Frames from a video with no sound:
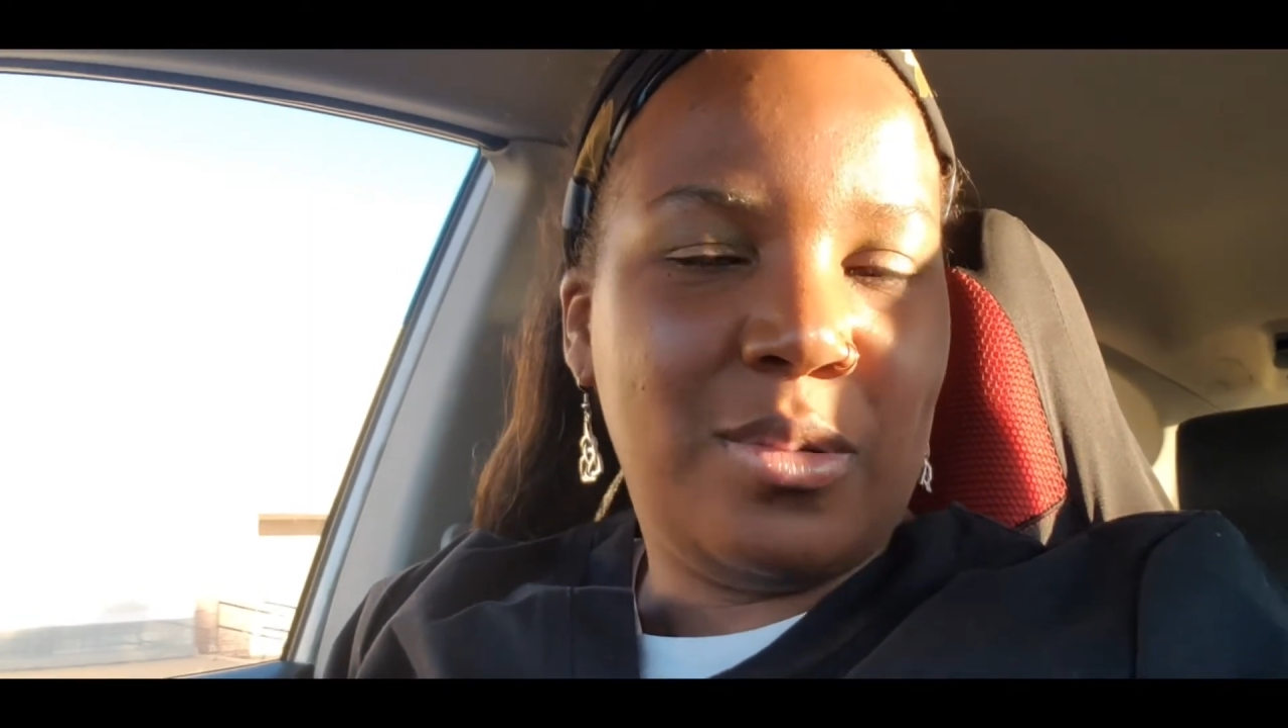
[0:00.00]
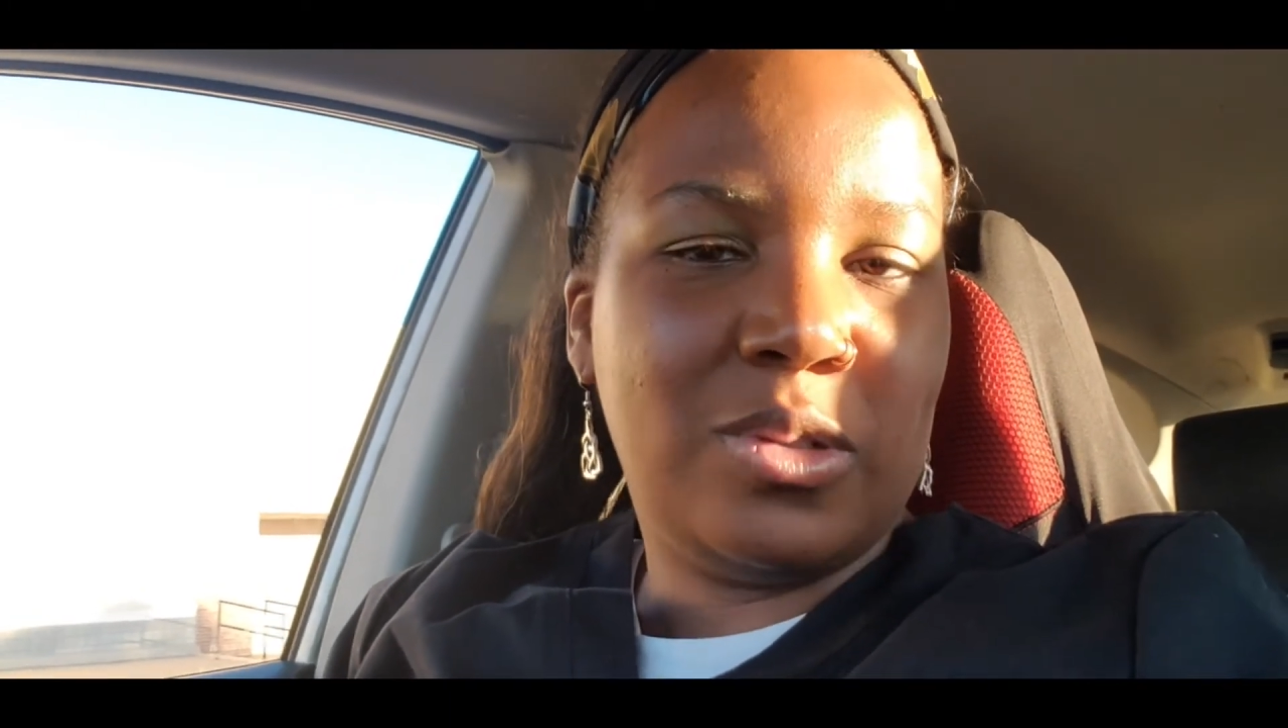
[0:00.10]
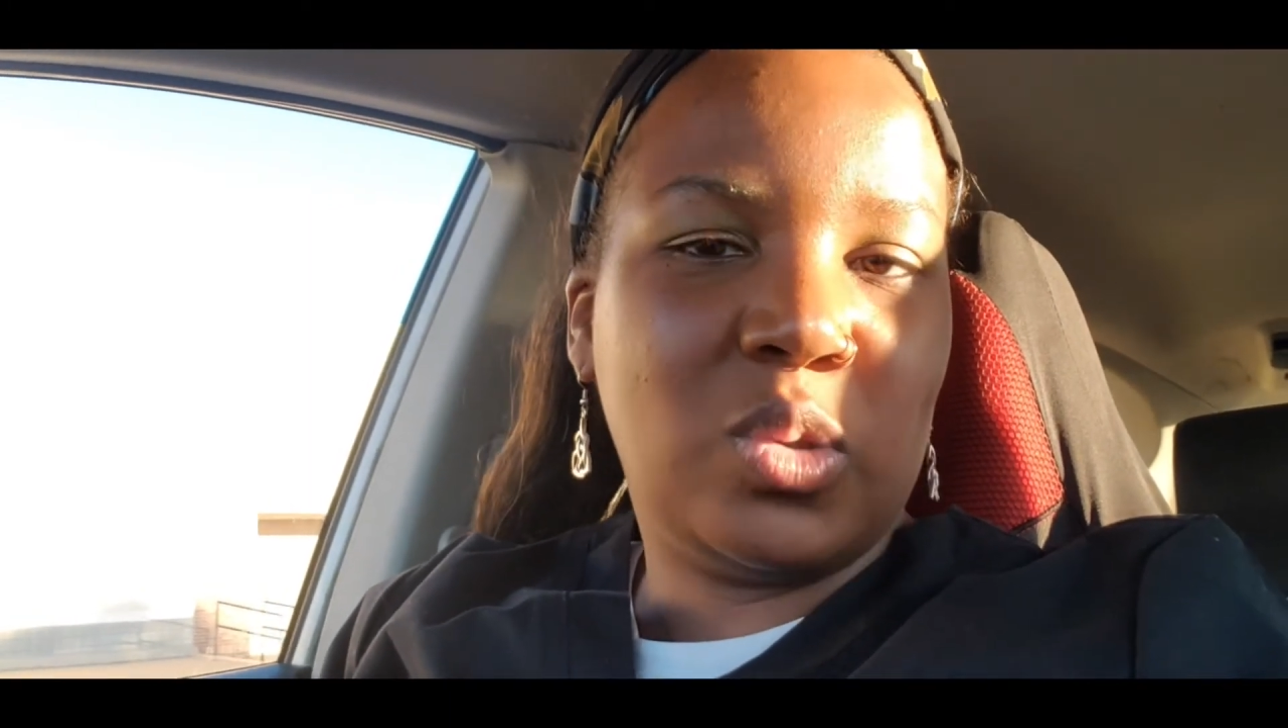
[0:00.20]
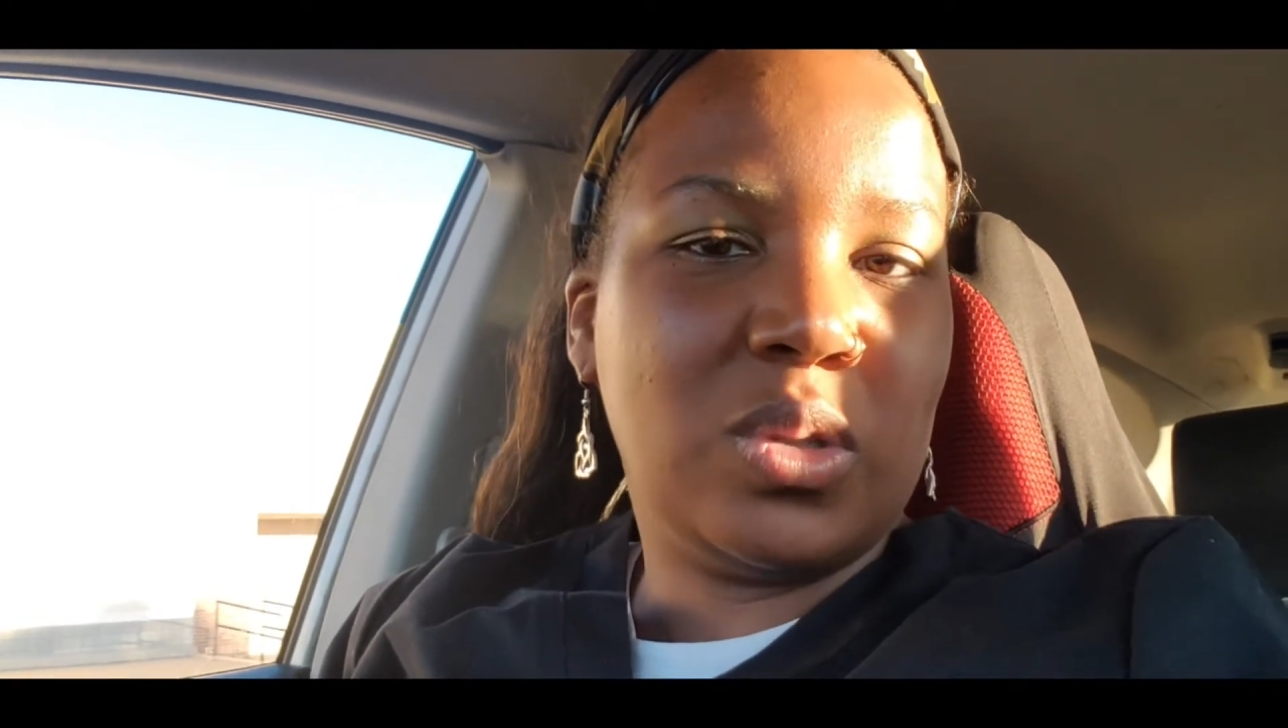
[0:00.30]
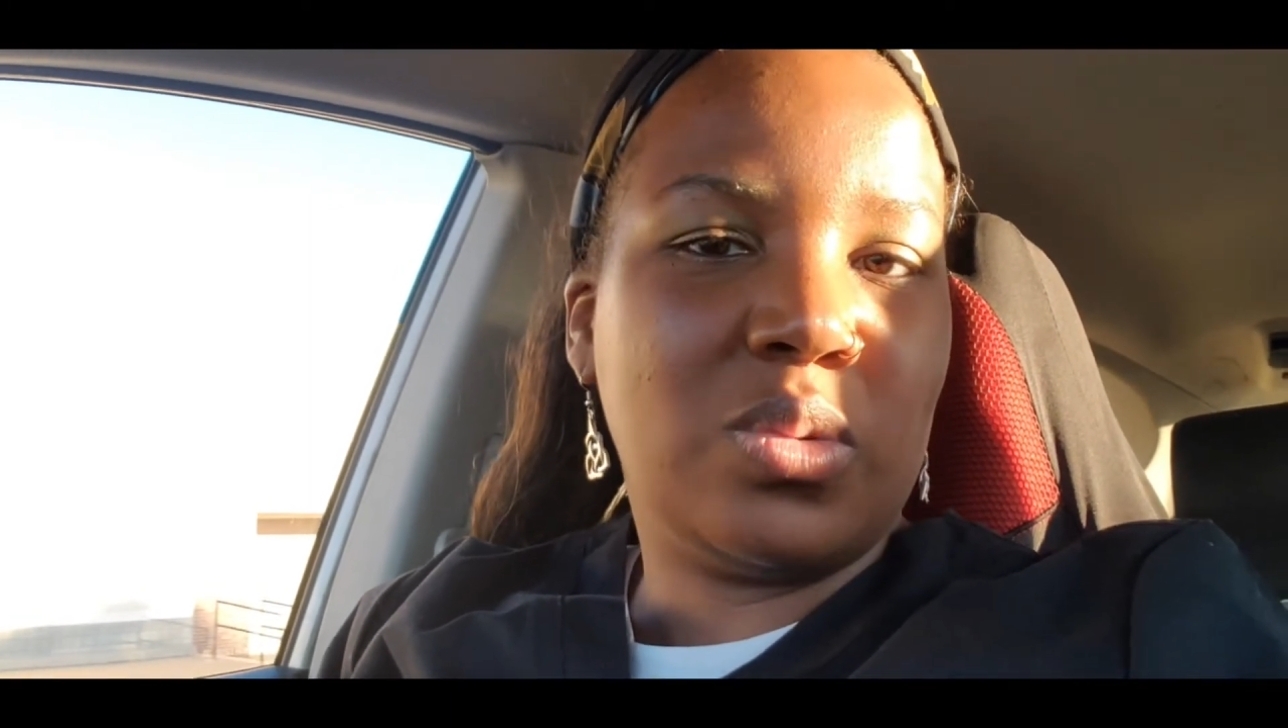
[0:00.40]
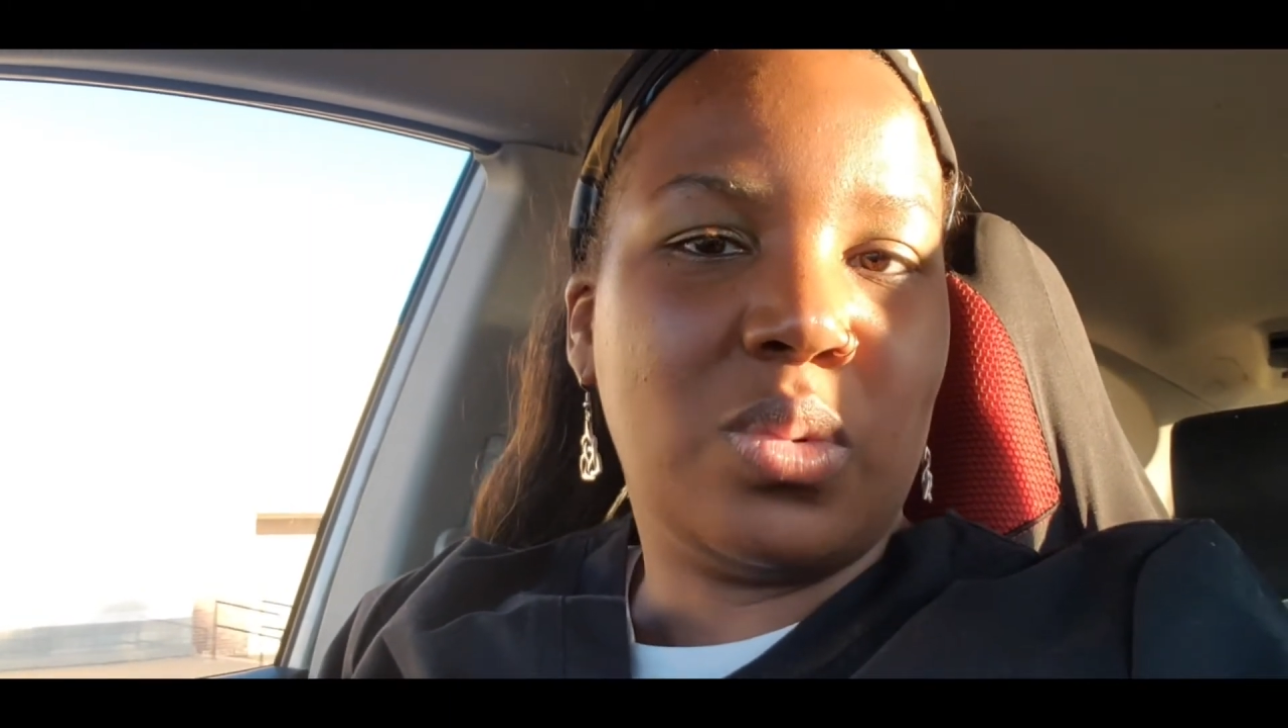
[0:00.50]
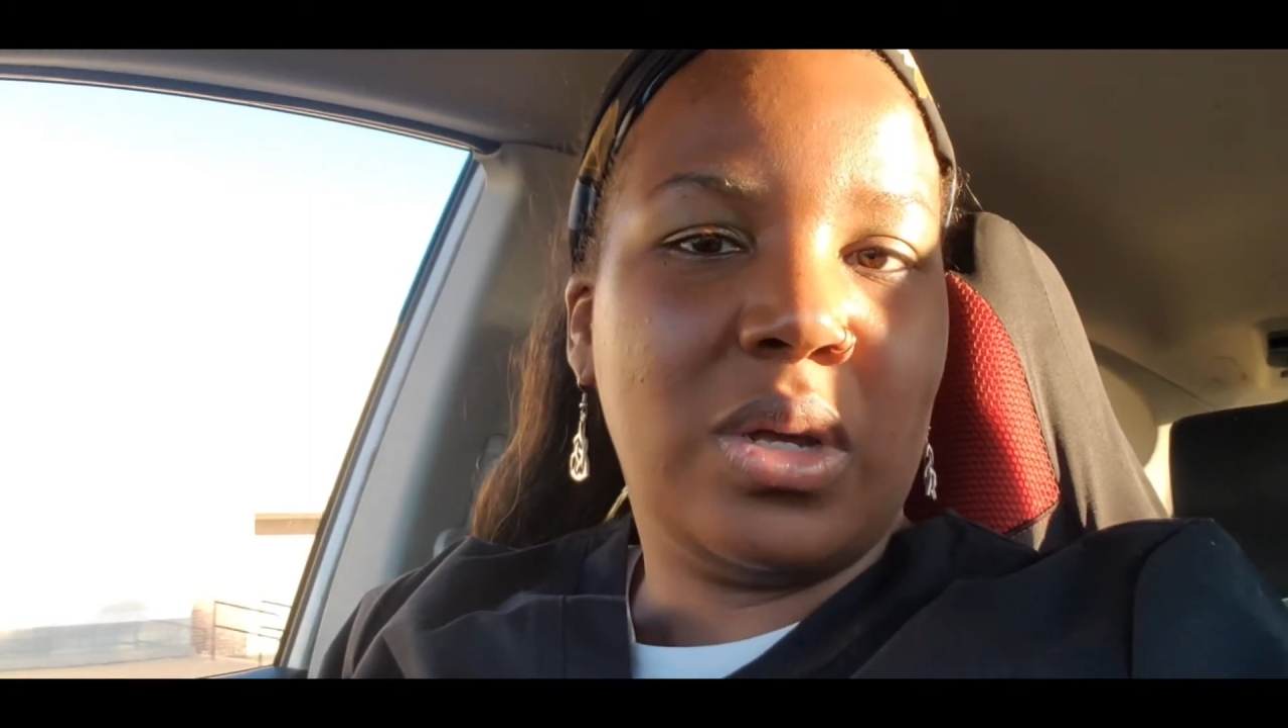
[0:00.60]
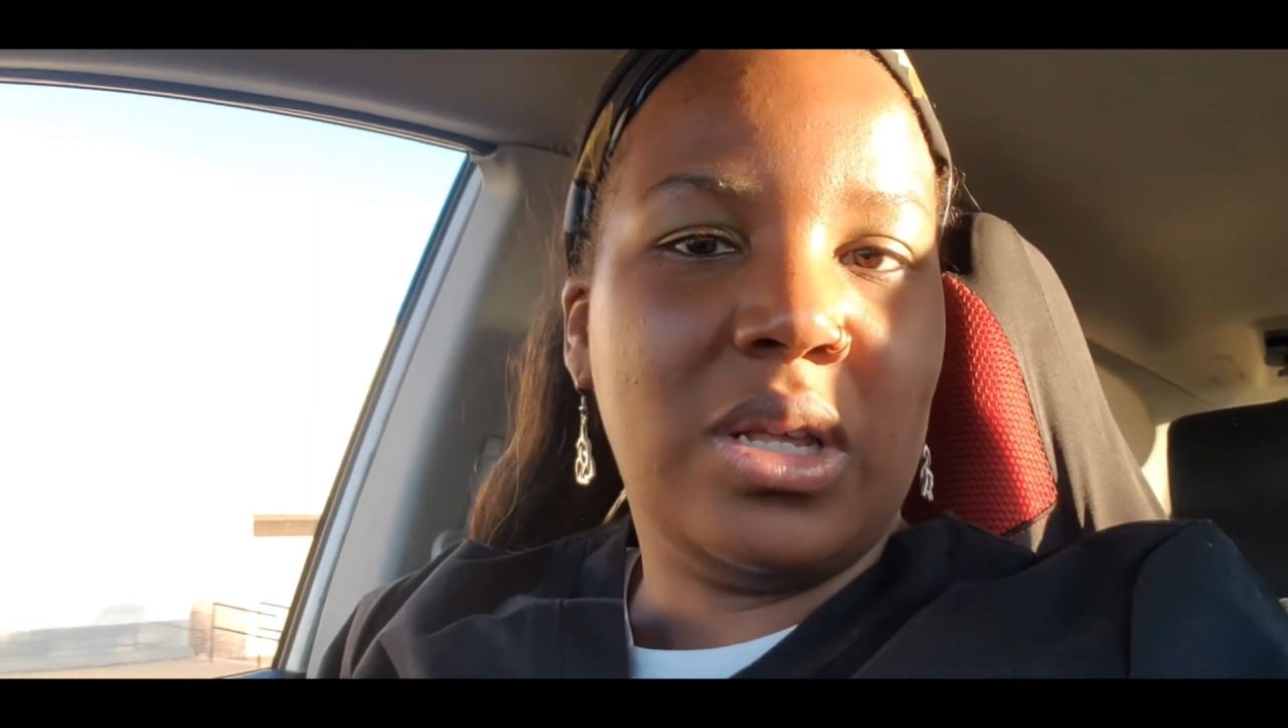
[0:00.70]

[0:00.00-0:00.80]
which was really